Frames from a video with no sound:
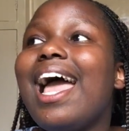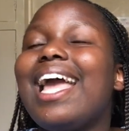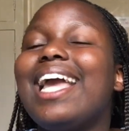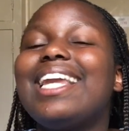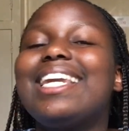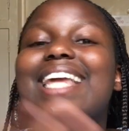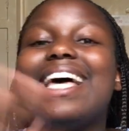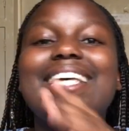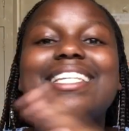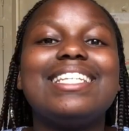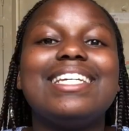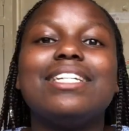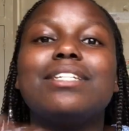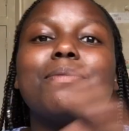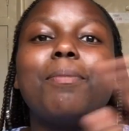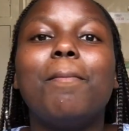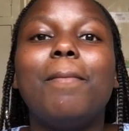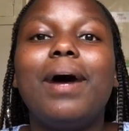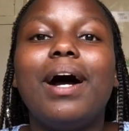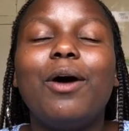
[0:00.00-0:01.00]
it doesn't
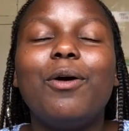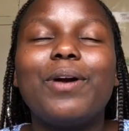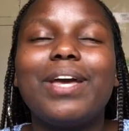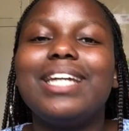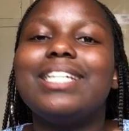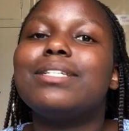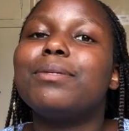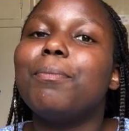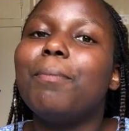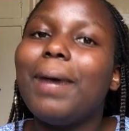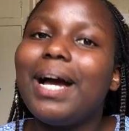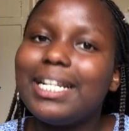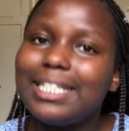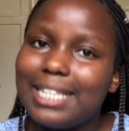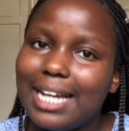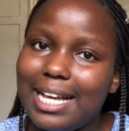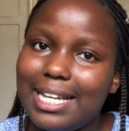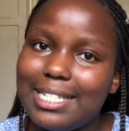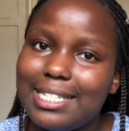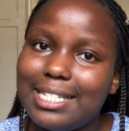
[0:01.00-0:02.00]
okay, it
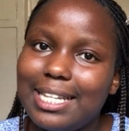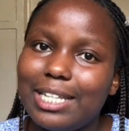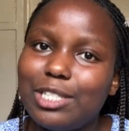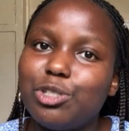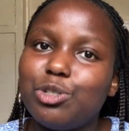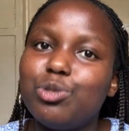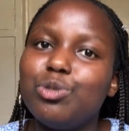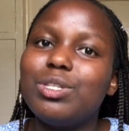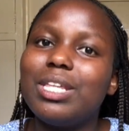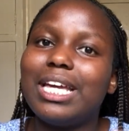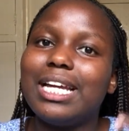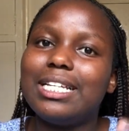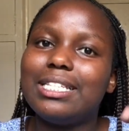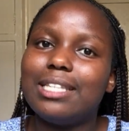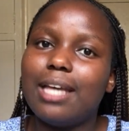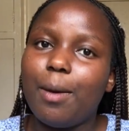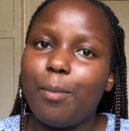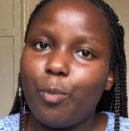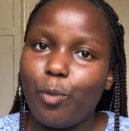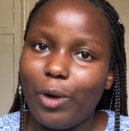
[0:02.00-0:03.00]
matters that you do the
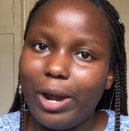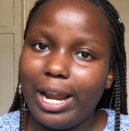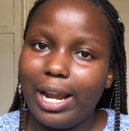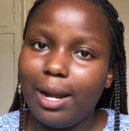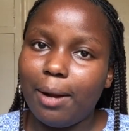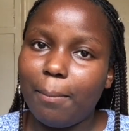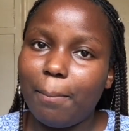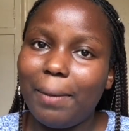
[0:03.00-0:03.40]
exam well,